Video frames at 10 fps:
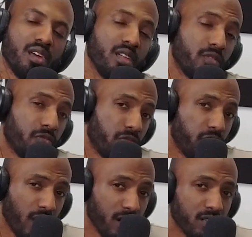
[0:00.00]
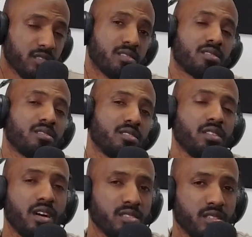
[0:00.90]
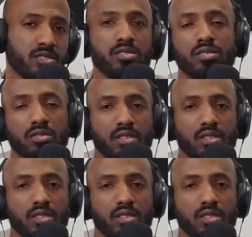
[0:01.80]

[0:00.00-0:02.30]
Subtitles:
At first, how teachers do.